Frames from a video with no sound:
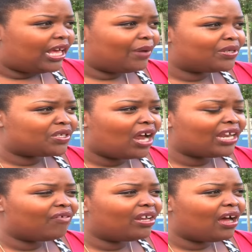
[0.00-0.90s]
It was not
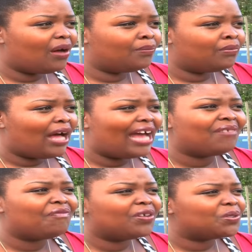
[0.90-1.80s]
even, I
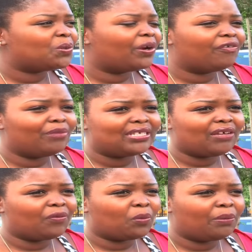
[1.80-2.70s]
didn't feel sorry for
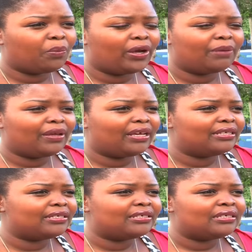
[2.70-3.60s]
myself at one point,
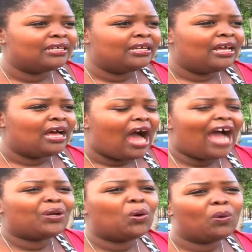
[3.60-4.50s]
because
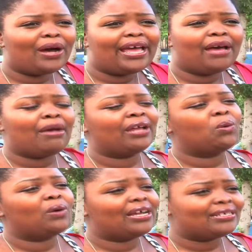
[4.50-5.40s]
I know who I am. I know
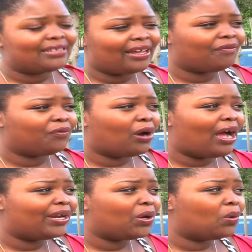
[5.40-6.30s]
what I stand for.
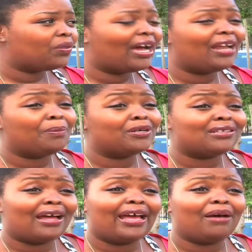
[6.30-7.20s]
I know the kind of
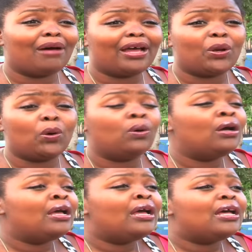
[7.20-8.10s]
person I am. I know
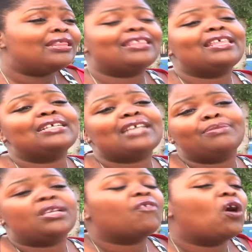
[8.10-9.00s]
the things I'm
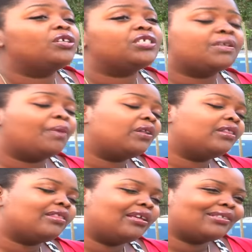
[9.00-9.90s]
self-conscious about and
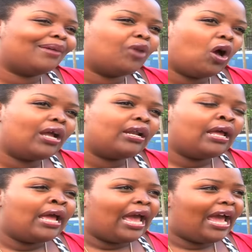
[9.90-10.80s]
the things I'm not.
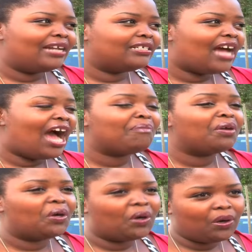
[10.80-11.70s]
And I'm
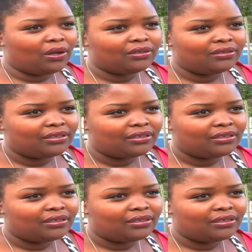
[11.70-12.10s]
a girl.